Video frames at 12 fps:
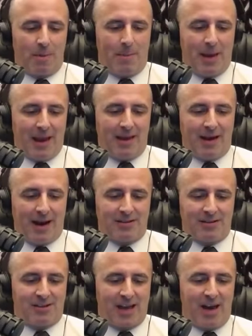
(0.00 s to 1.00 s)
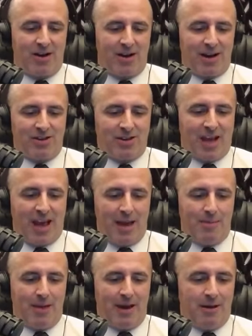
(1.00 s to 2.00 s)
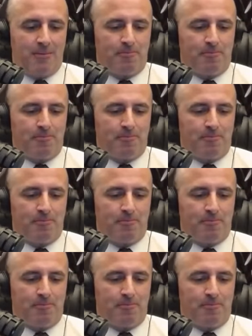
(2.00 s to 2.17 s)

bacon on Saturdays. a main